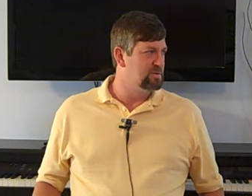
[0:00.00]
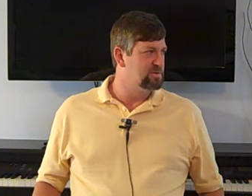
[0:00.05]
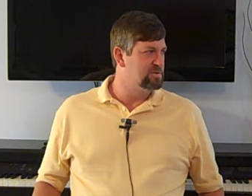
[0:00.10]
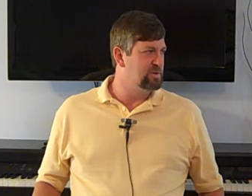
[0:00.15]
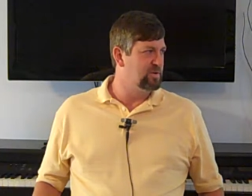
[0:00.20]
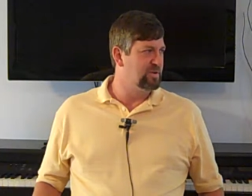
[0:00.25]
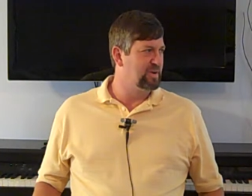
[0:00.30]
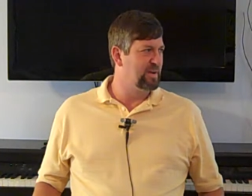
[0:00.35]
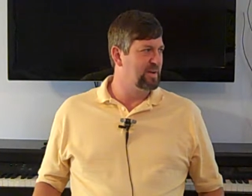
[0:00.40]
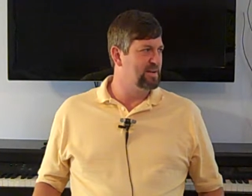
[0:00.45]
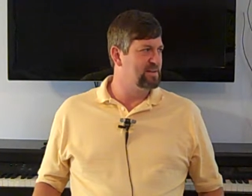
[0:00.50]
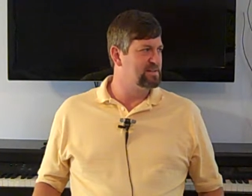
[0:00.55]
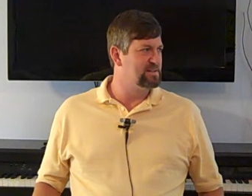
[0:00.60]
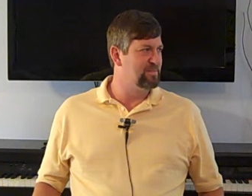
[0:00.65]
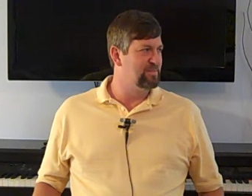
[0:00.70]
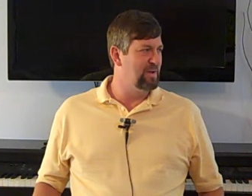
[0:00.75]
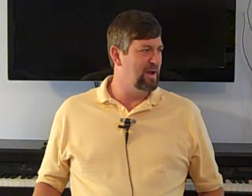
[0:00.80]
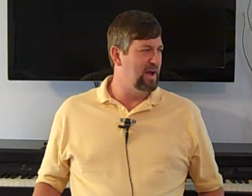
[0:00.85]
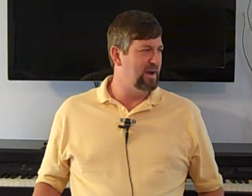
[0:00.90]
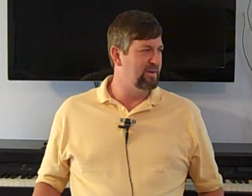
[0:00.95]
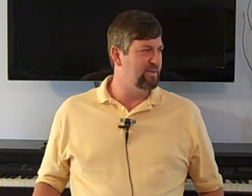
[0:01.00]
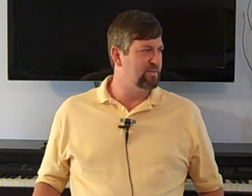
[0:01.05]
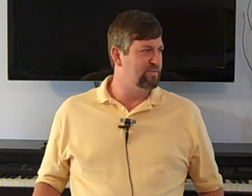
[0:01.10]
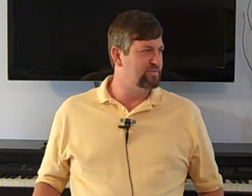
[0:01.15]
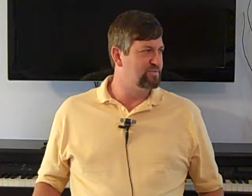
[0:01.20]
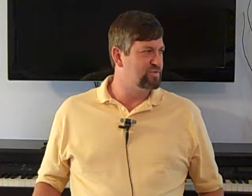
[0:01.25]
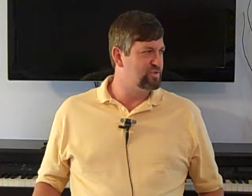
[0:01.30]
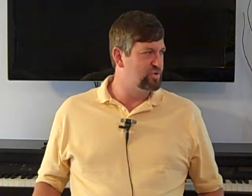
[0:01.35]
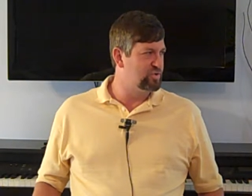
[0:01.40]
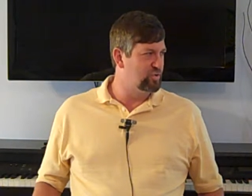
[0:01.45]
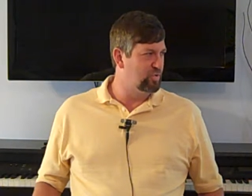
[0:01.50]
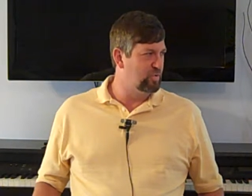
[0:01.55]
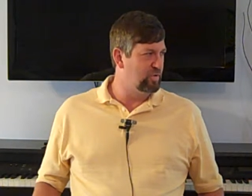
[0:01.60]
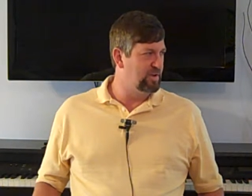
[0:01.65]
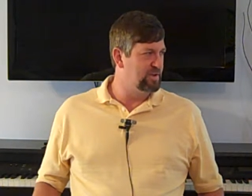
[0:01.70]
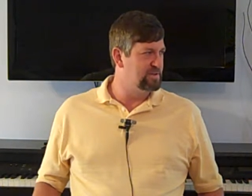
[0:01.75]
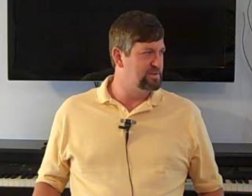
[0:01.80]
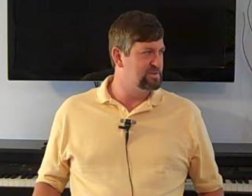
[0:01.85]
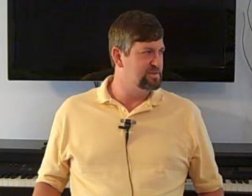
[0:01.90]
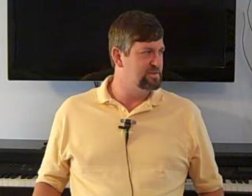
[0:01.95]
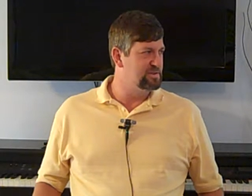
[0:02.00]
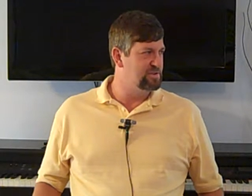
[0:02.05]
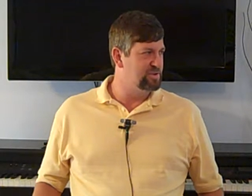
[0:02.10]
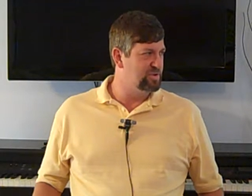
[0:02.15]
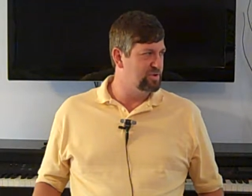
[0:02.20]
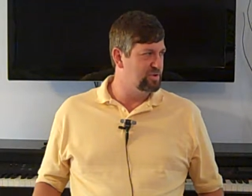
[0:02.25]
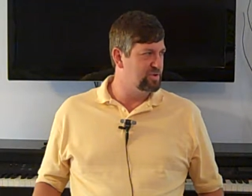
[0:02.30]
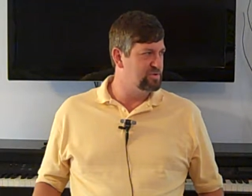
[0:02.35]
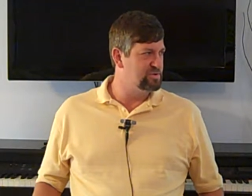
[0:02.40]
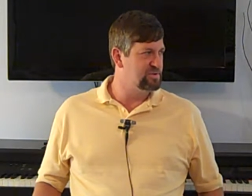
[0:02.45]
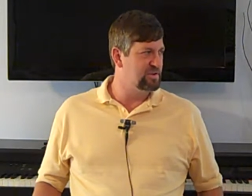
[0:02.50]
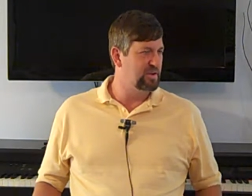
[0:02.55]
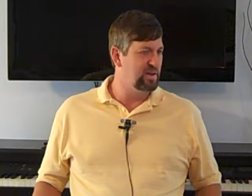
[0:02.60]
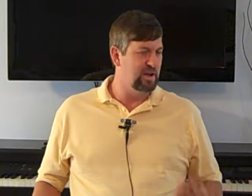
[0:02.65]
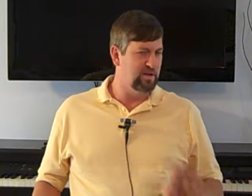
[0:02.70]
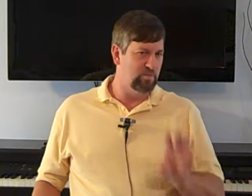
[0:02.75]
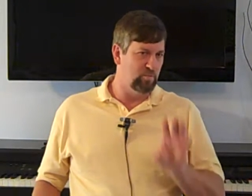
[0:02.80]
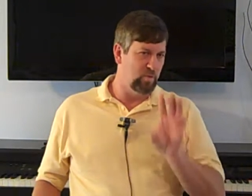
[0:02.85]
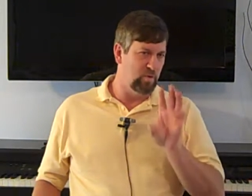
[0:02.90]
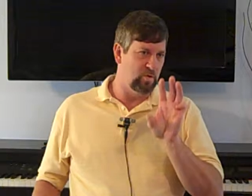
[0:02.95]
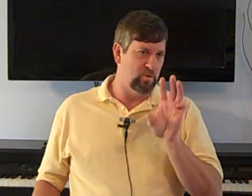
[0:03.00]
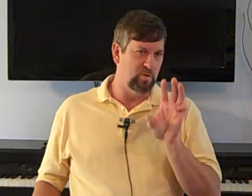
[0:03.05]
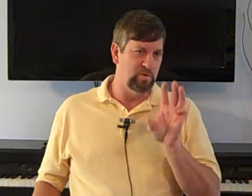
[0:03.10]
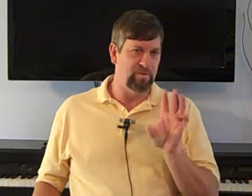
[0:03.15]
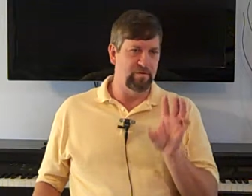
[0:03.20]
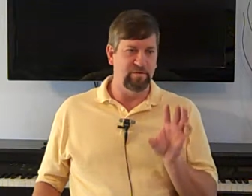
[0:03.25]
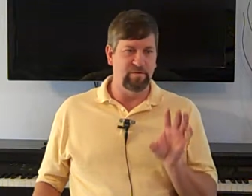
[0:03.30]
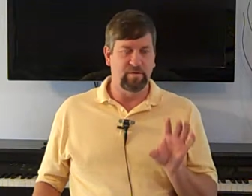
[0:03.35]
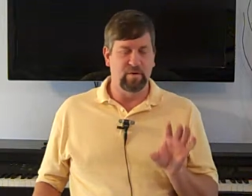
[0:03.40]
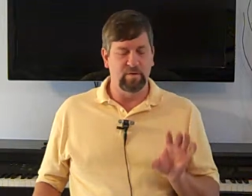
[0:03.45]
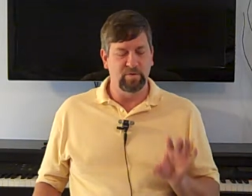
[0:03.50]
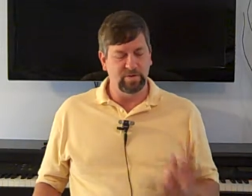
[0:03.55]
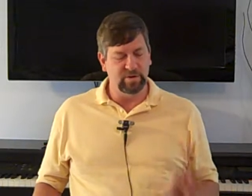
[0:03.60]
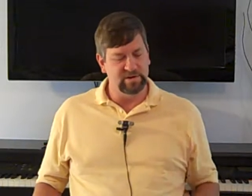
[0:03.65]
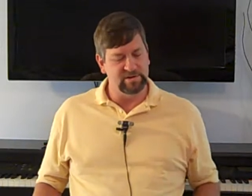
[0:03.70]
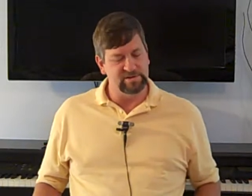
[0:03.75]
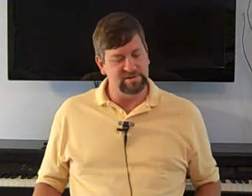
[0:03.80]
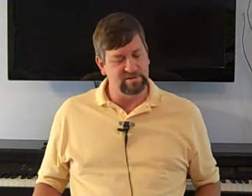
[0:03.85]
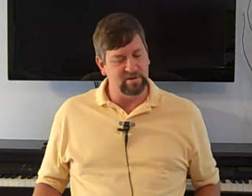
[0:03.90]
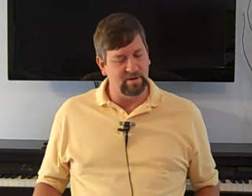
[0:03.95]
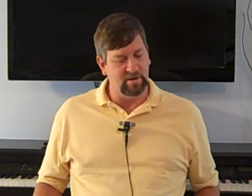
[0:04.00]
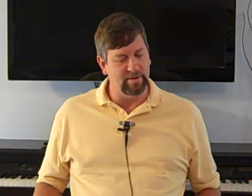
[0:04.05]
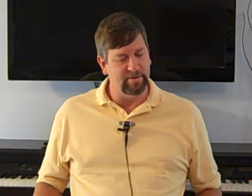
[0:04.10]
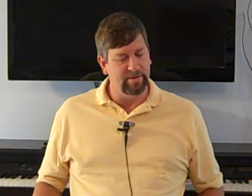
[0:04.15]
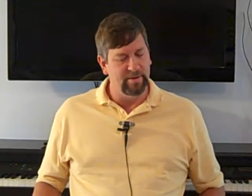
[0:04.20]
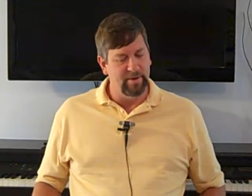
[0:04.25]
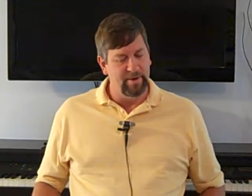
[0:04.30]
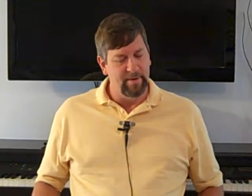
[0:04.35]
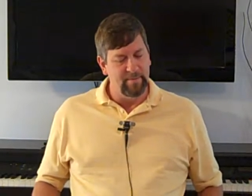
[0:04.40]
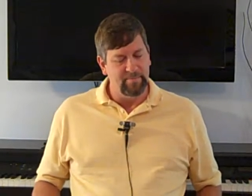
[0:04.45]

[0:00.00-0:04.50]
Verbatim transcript: So again, it's a matter of choice and choosing and what we focus on.